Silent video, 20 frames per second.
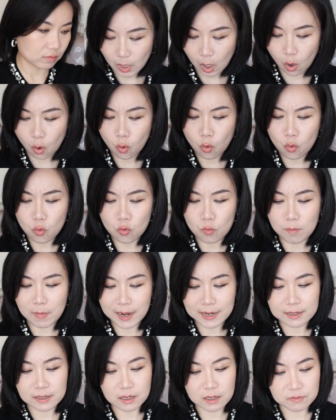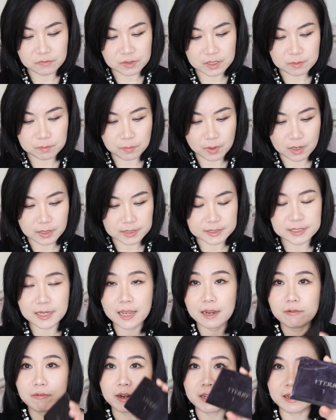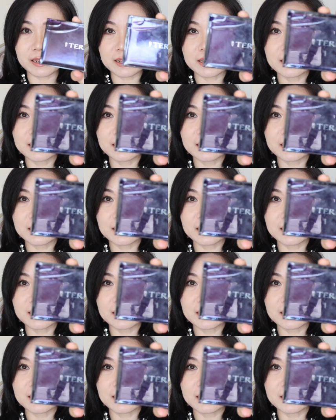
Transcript: Oh, my lovely By Terry.